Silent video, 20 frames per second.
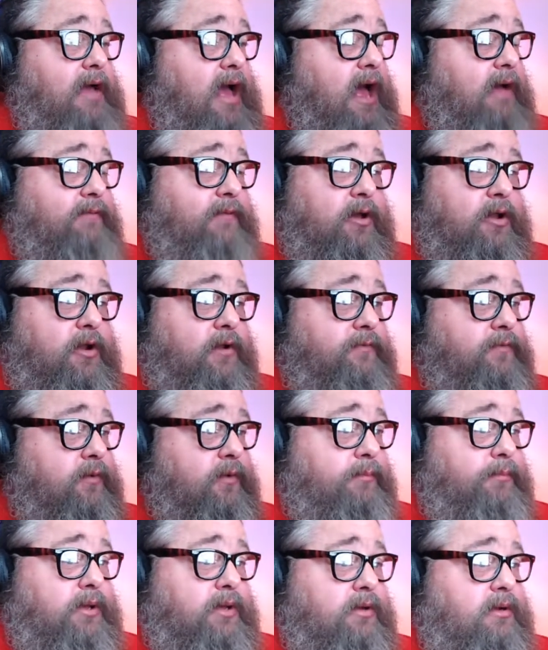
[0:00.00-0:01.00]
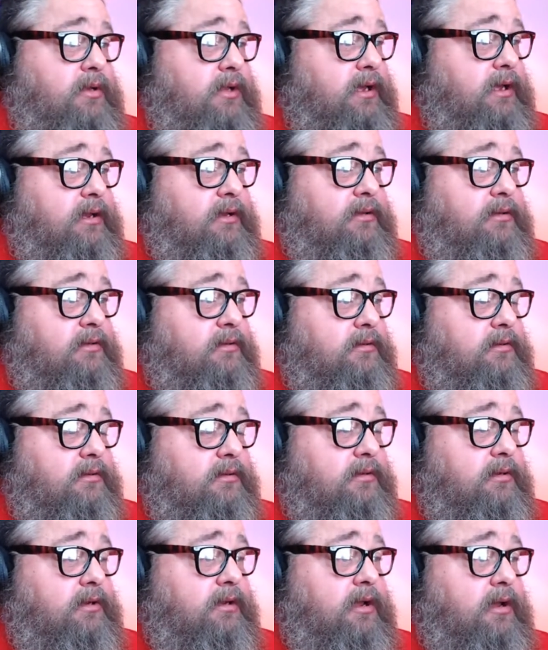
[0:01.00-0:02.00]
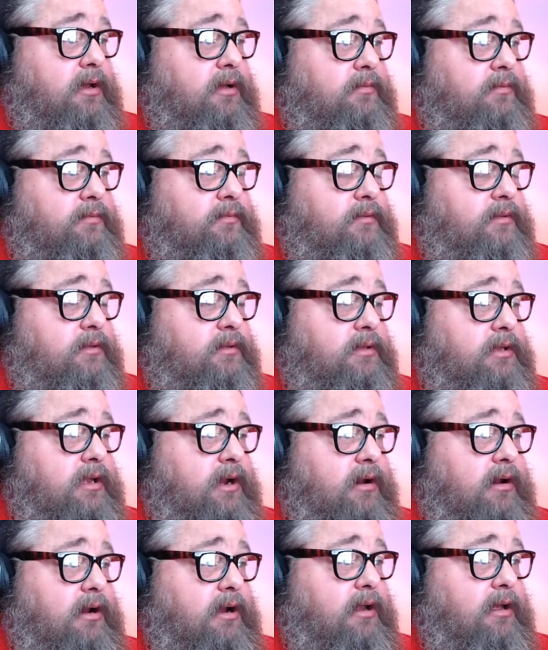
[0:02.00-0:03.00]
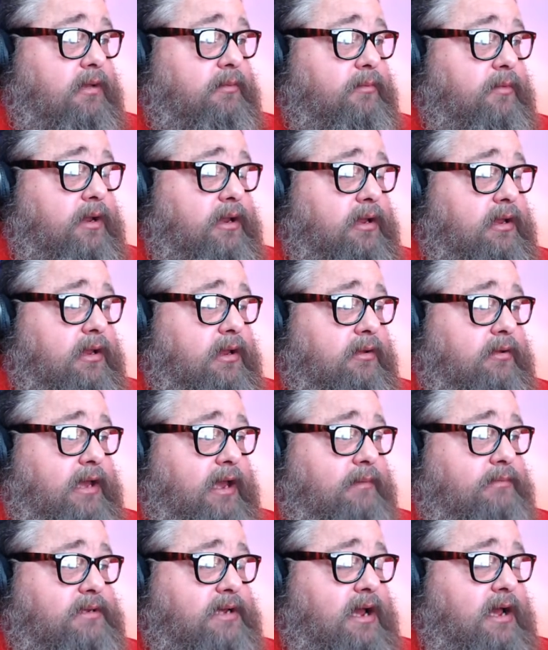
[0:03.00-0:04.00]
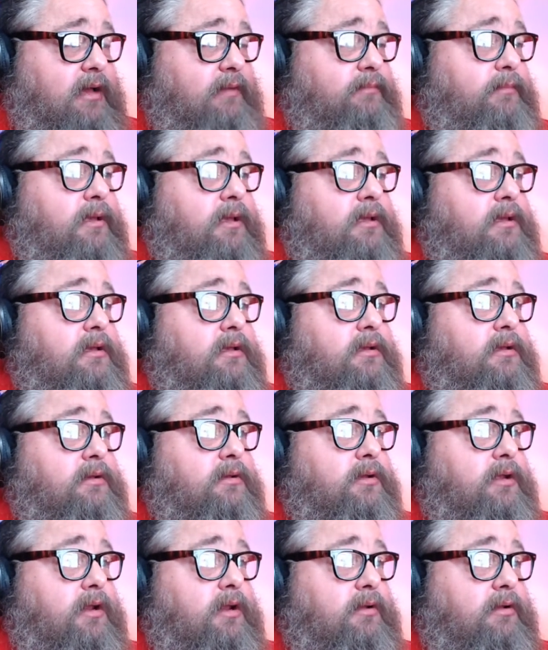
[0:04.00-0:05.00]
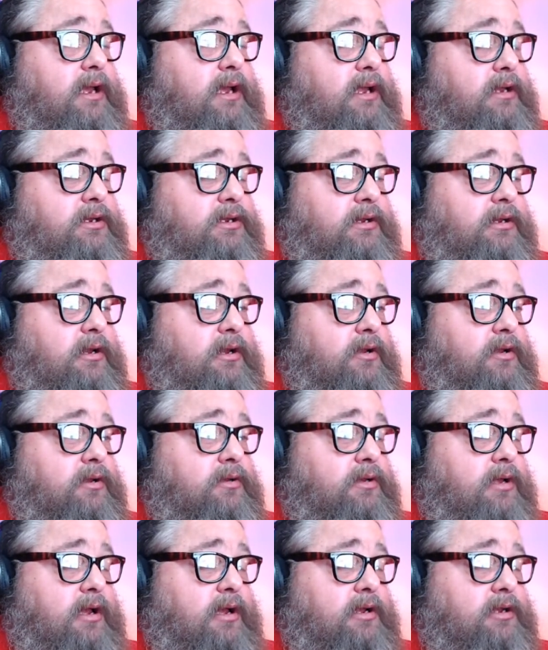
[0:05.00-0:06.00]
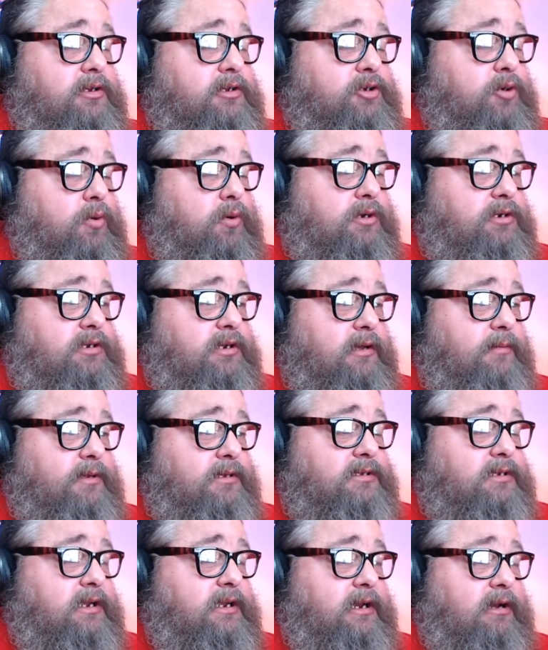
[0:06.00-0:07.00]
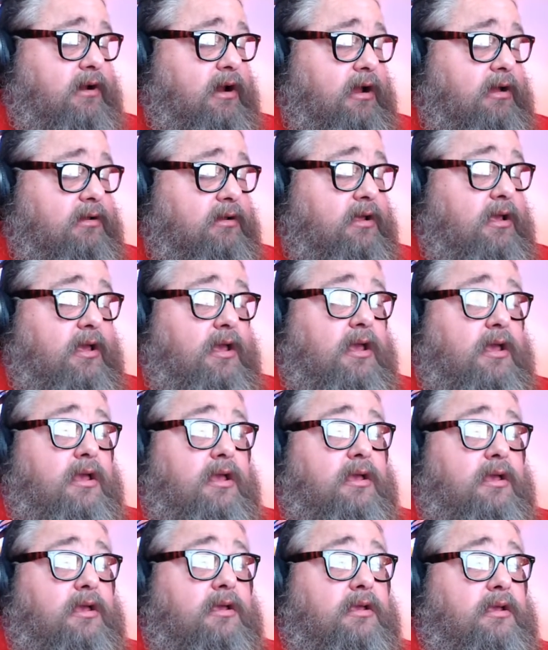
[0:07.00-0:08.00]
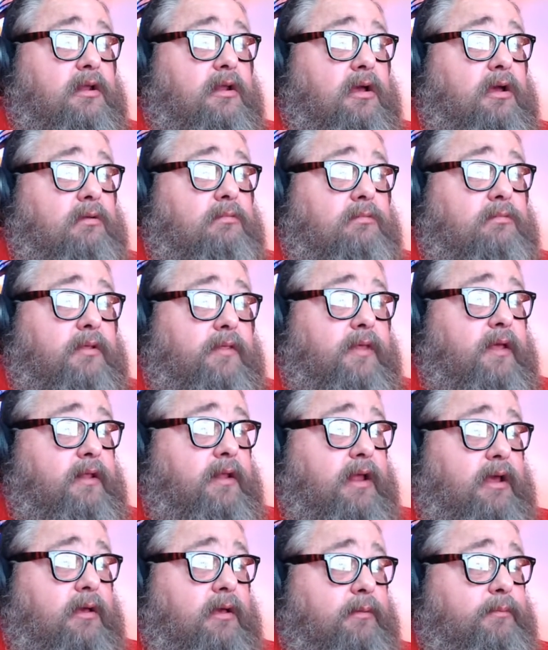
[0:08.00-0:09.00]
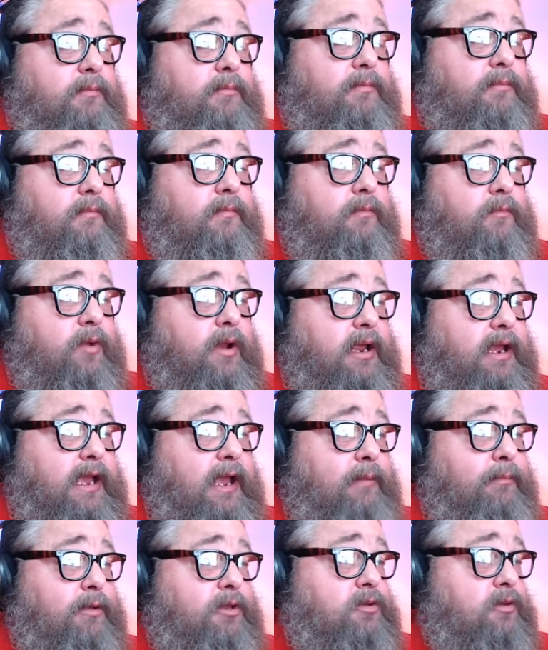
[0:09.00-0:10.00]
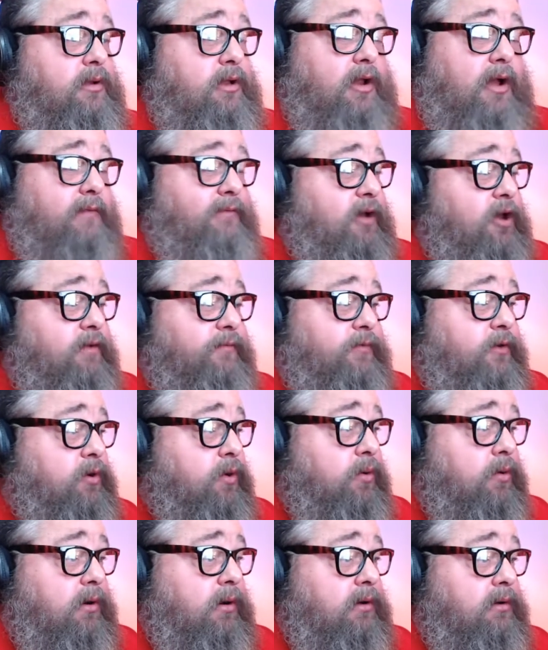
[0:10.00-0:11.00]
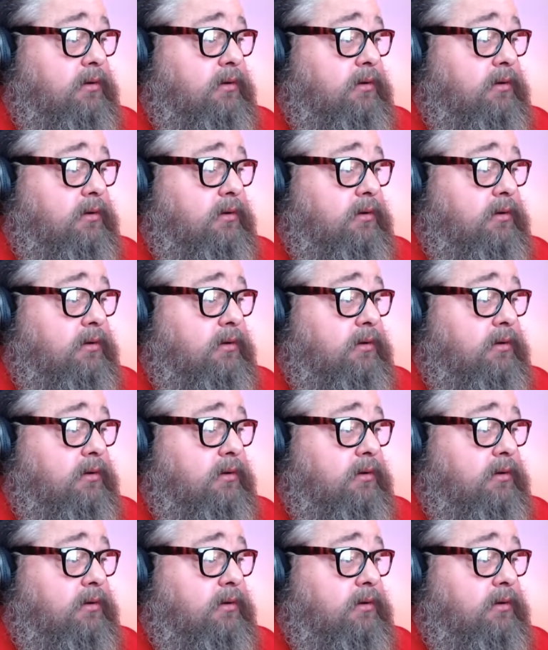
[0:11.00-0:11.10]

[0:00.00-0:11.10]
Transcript: I voted for Bill Clinton, during when it, came time, to get, George W. Sr. out, and then when it came between, I voted for Gore,